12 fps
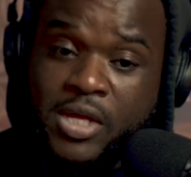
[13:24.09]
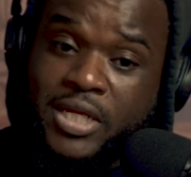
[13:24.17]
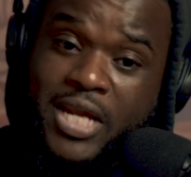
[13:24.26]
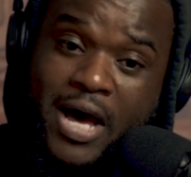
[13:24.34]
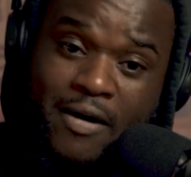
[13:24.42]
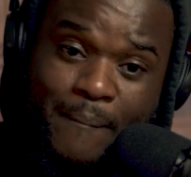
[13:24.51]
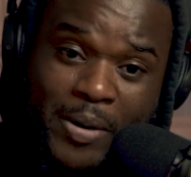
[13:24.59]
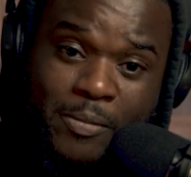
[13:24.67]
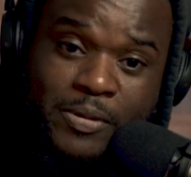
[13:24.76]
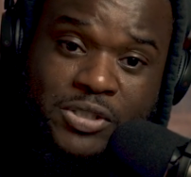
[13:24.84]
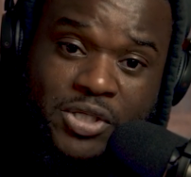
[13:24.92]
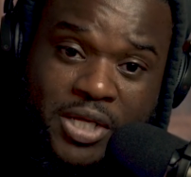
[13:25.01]
Now the
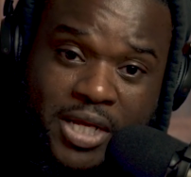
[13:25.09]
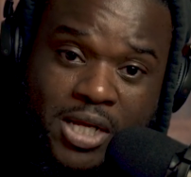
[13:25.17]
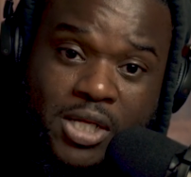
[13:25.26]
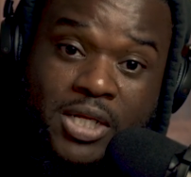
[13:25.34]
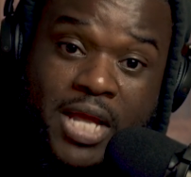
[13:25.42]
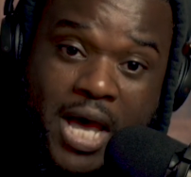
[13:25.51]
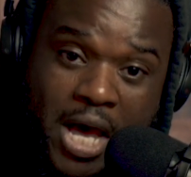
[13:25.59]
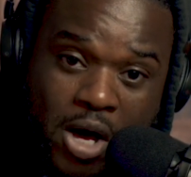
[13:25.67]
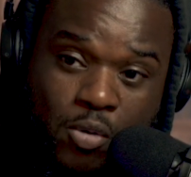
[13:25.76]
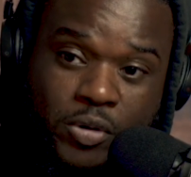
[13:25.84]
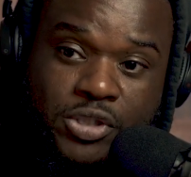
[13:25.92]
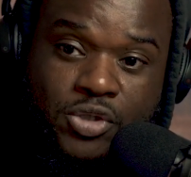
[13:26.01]
puppies are here.
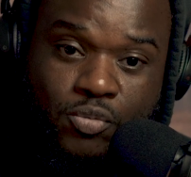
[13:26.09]
Now is the